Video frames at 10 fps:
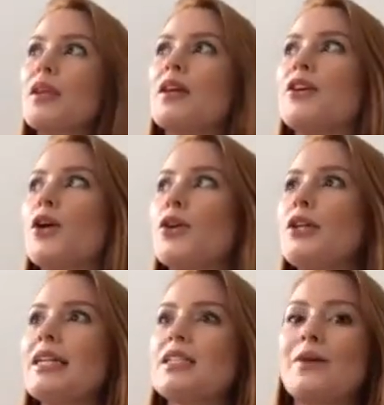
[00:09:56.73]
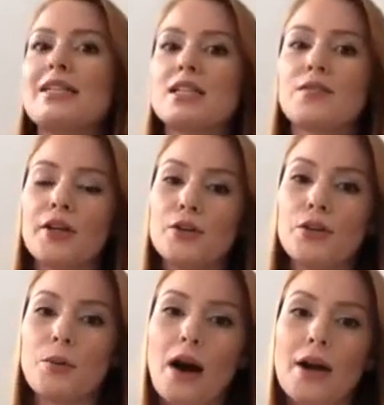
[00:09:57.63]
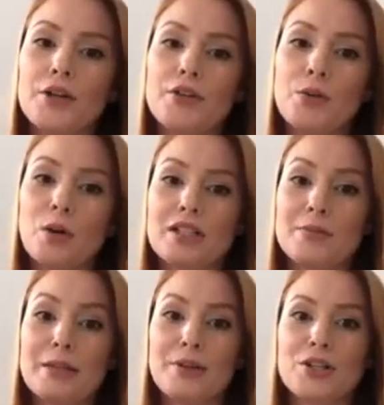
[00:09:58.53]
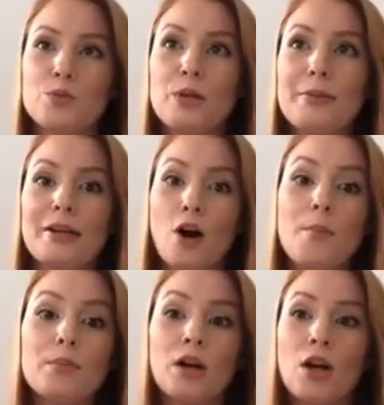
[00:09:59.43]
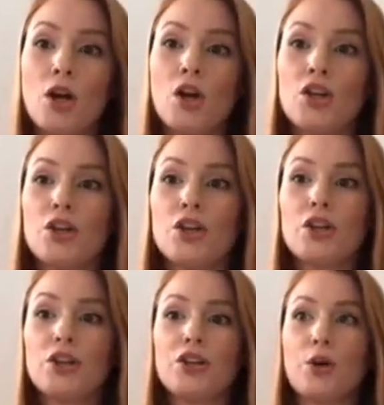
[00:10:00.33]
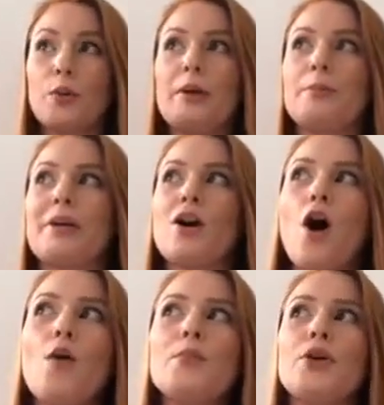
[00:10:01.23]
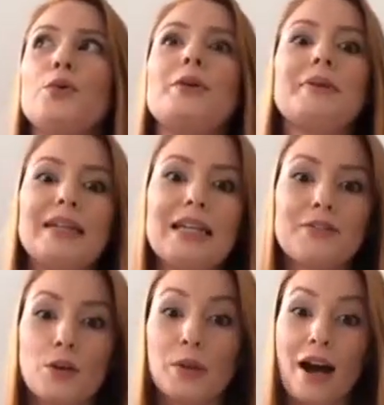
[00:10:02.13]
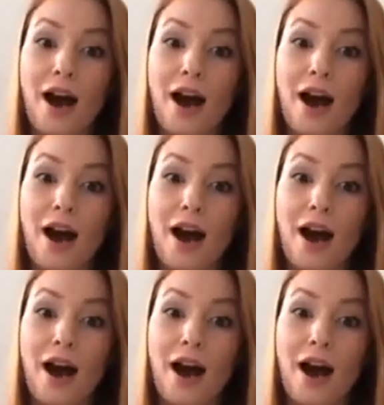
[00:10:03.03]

you know, you need to identify who you are and who you want to be, because we become who we believe that we